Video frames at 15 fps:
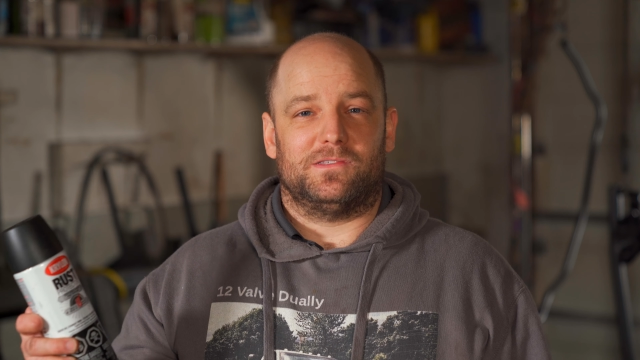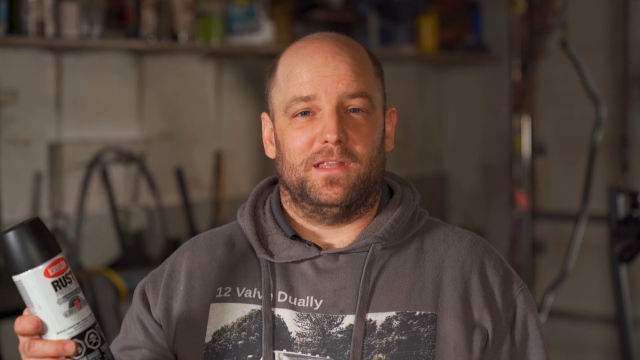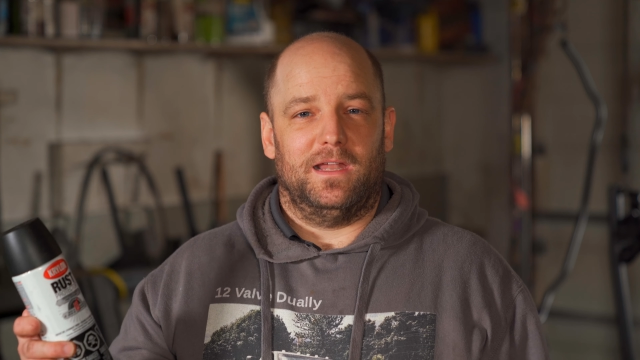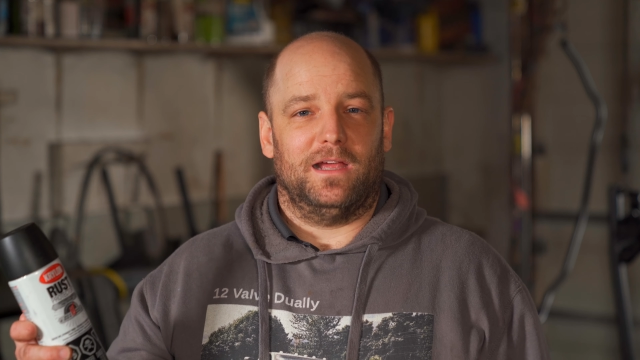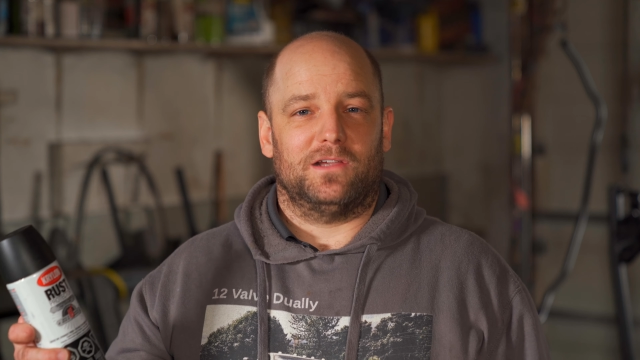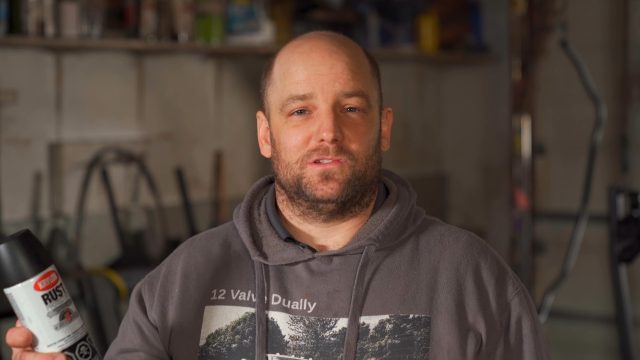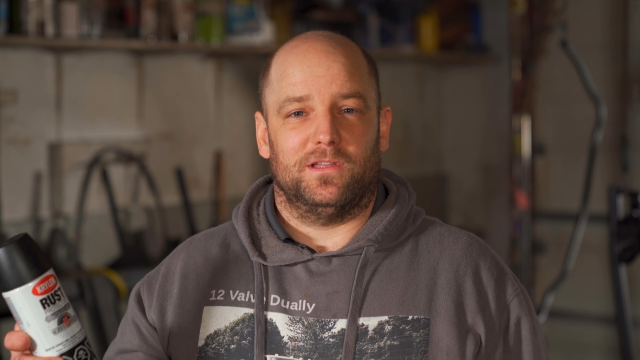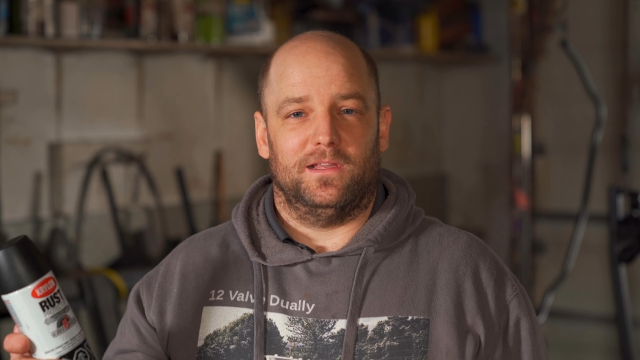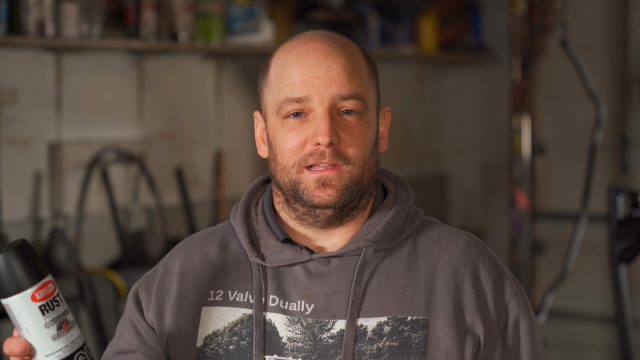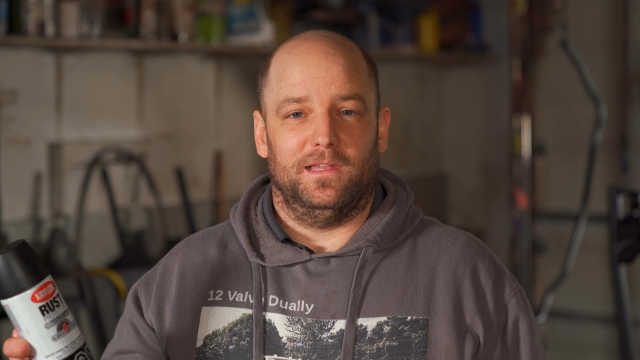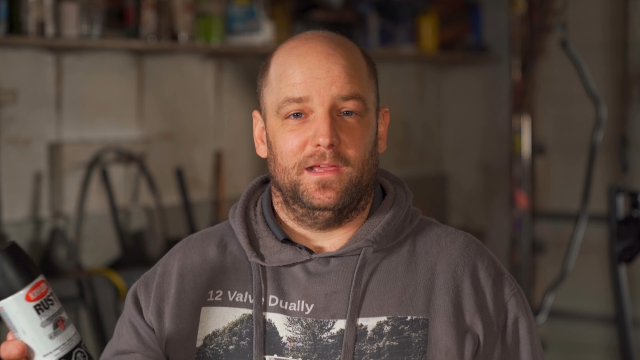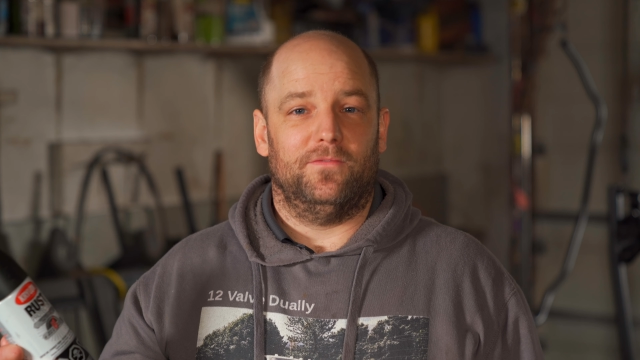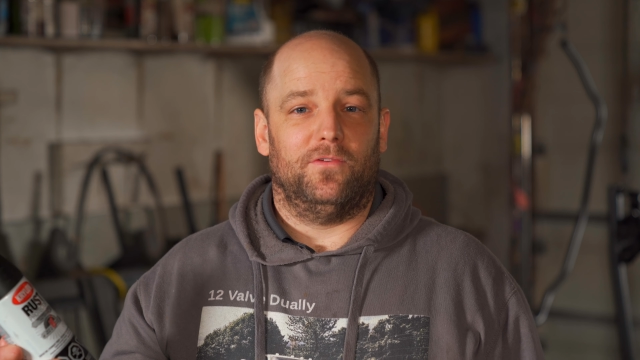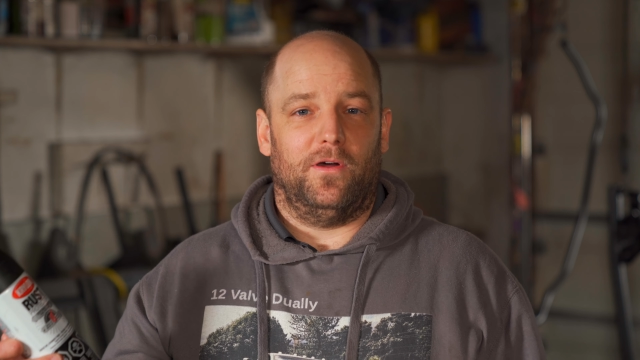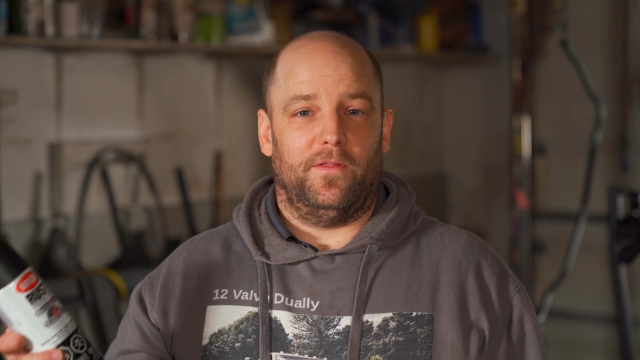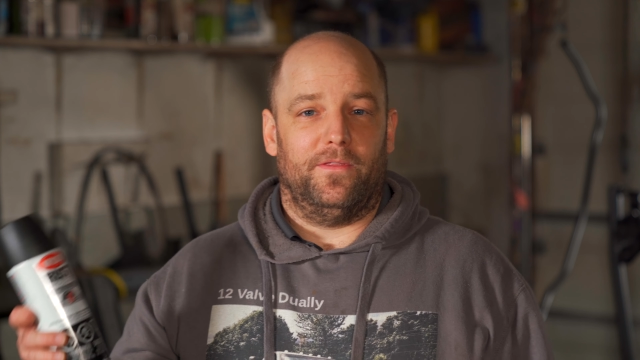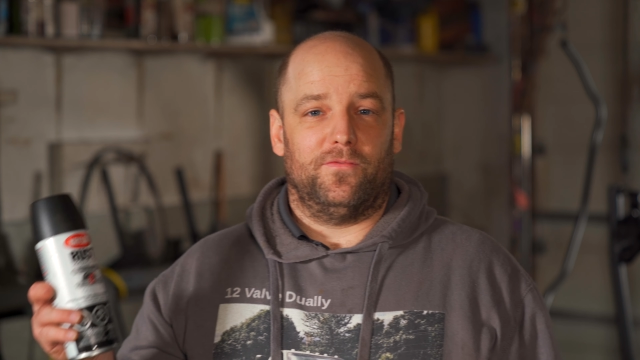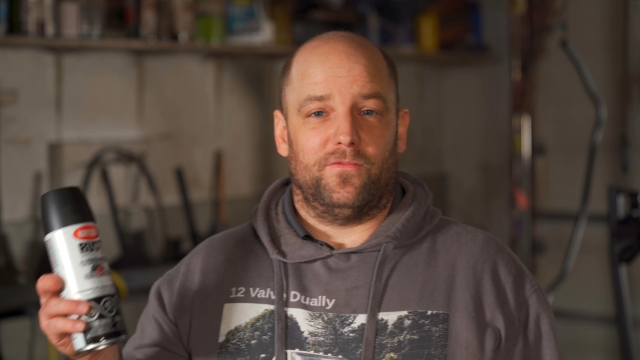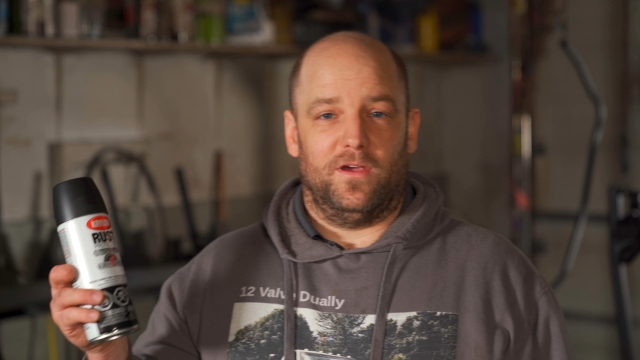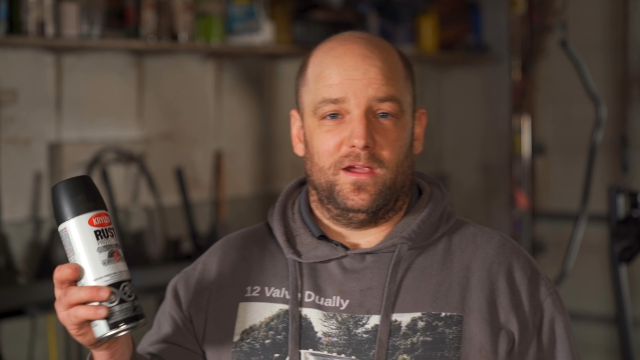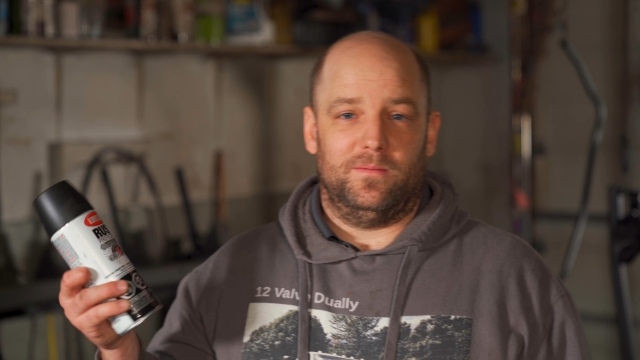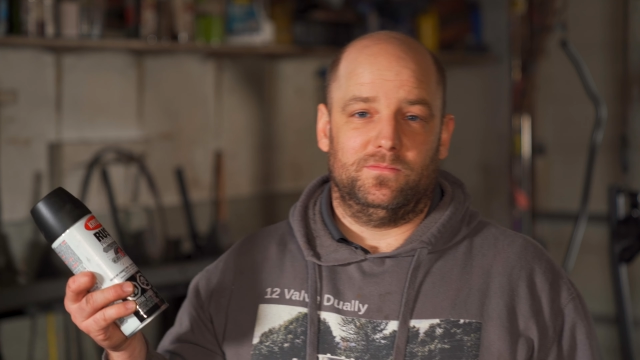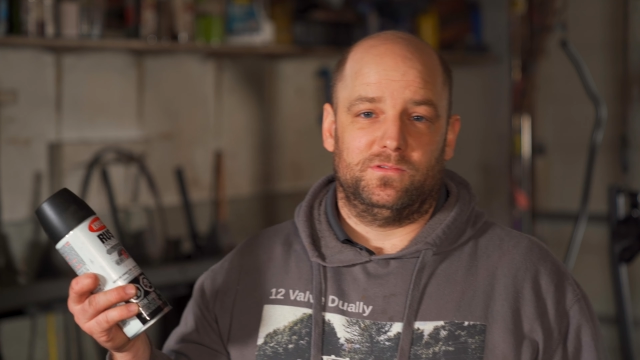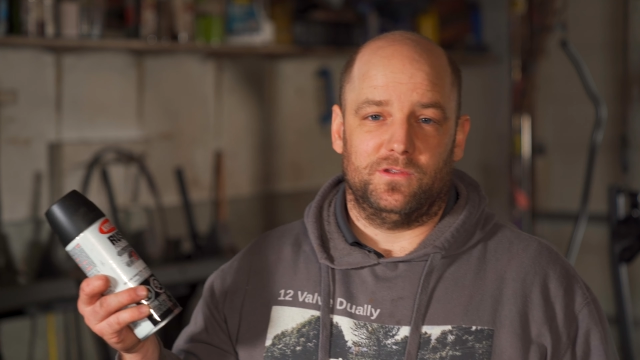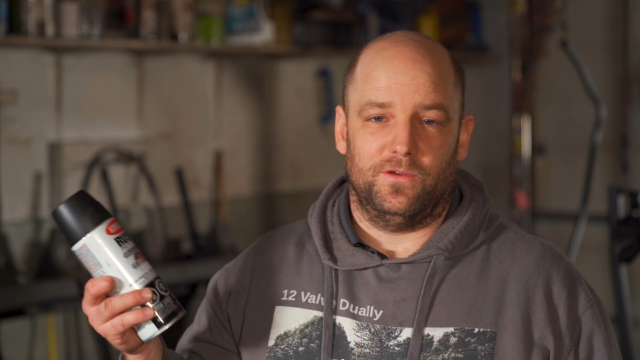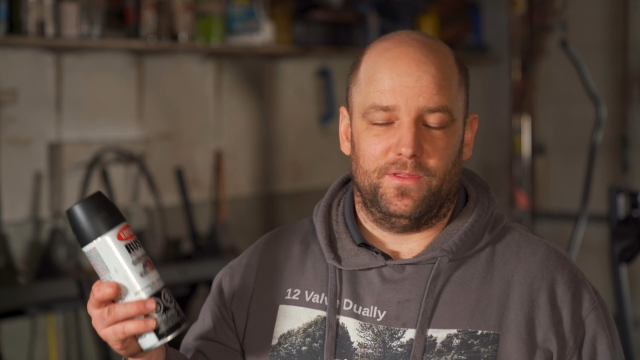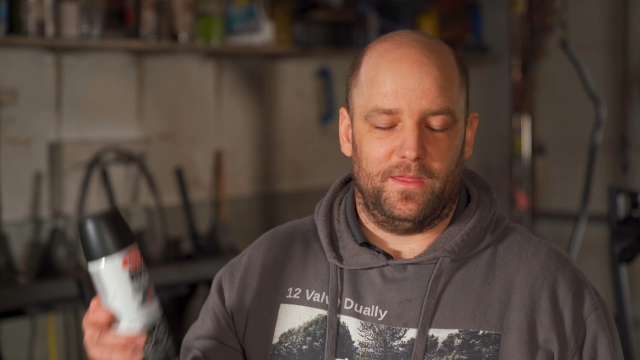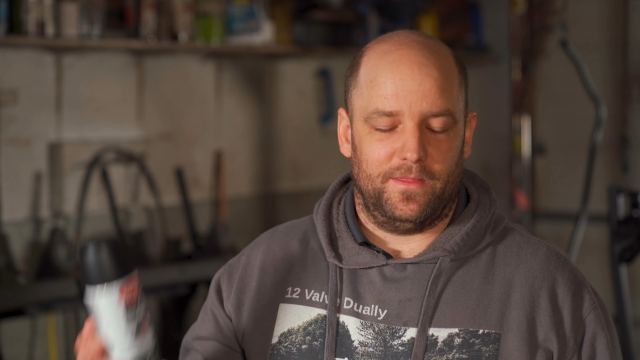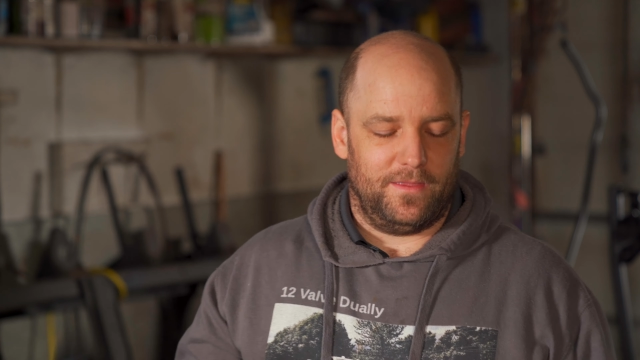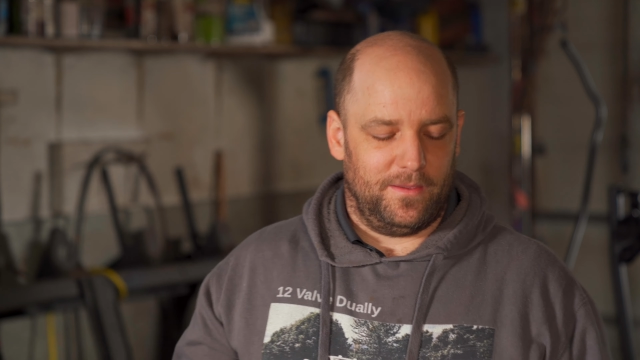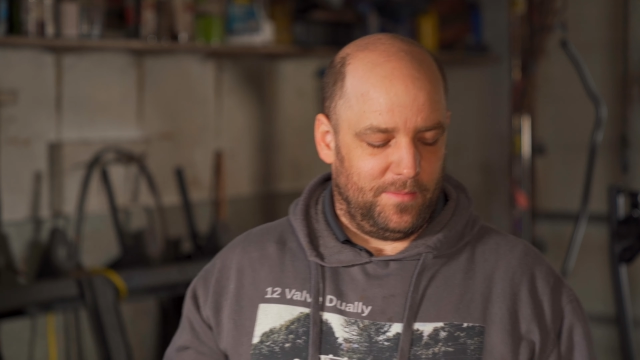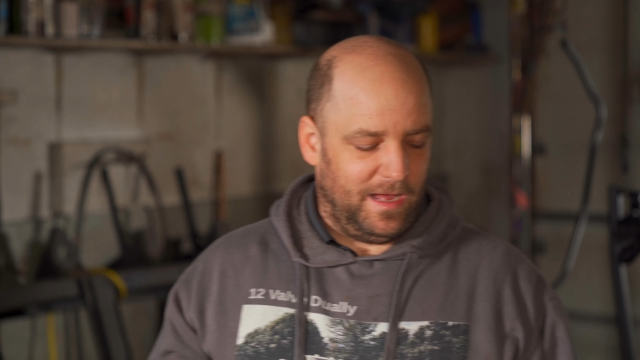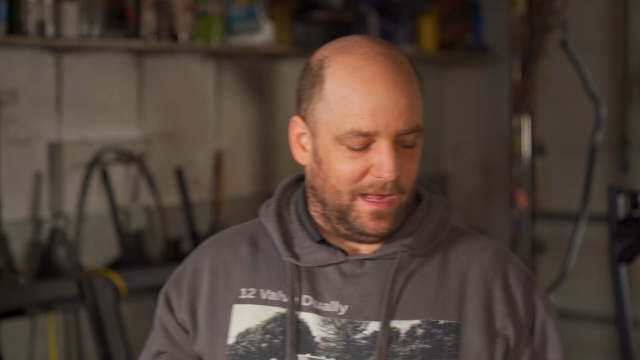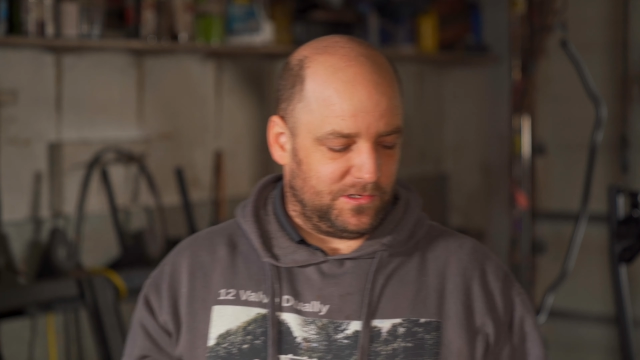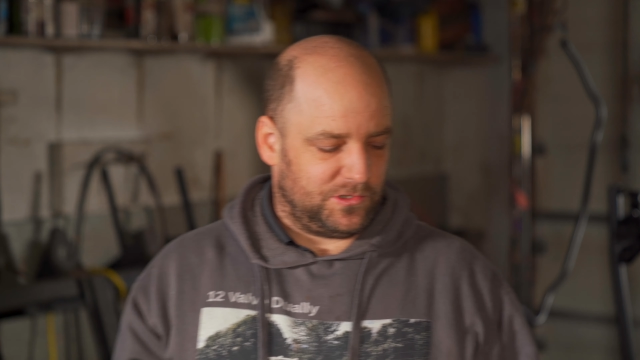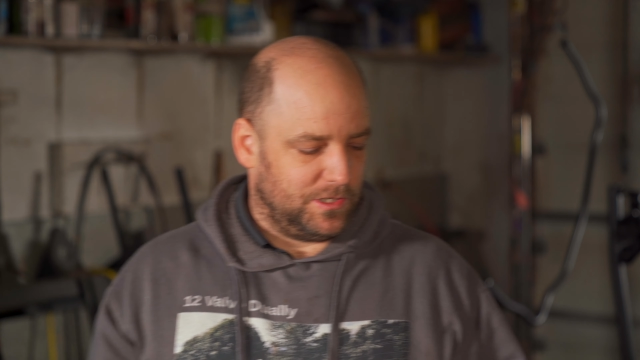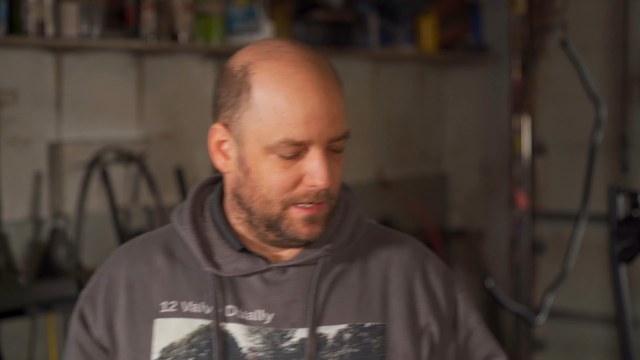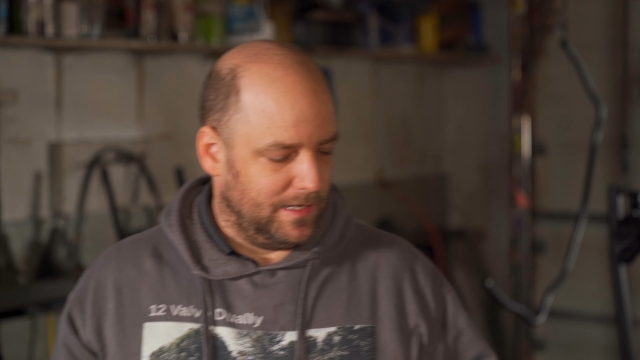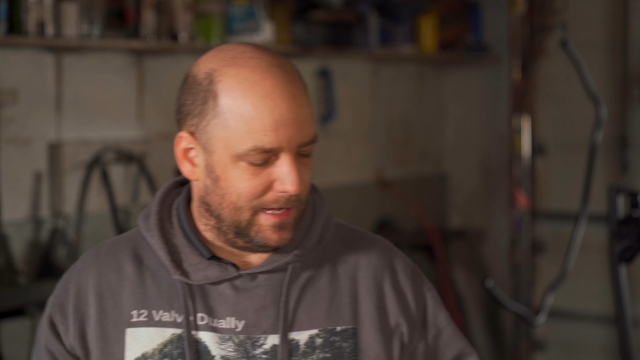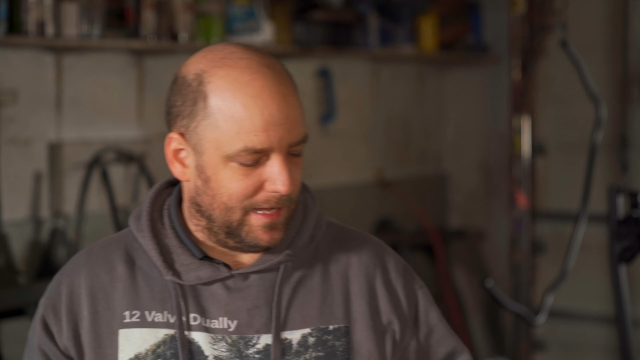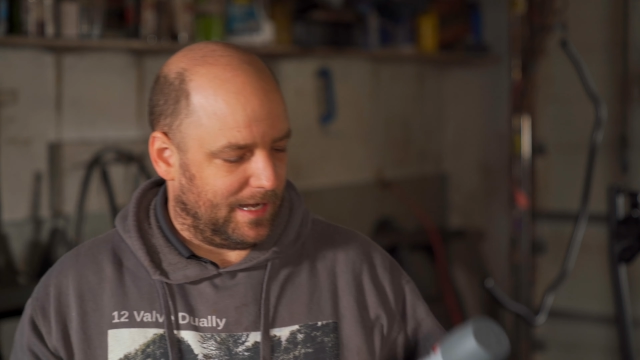that actually live on the frame so that they match.